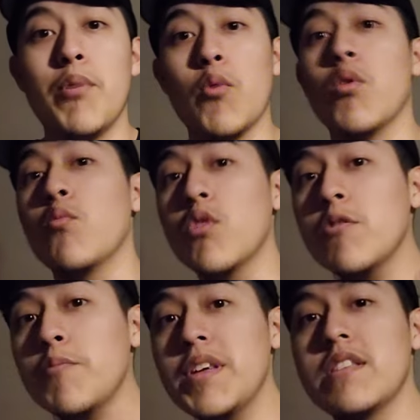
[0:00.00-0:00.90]
But what will
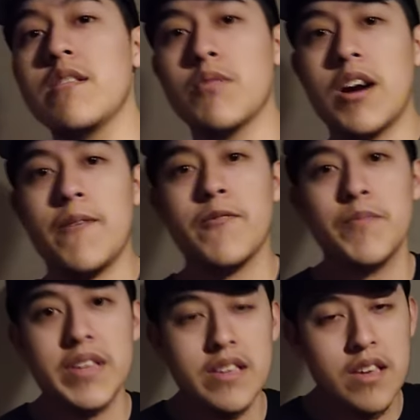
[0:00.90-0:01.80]
be a double cop for
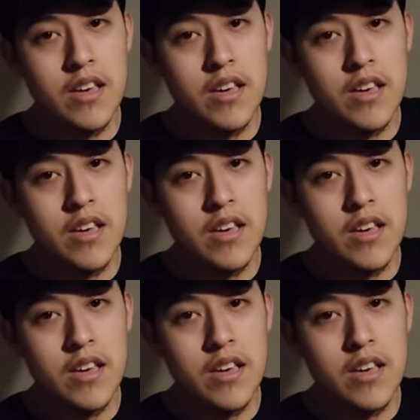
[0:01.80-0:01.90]
me,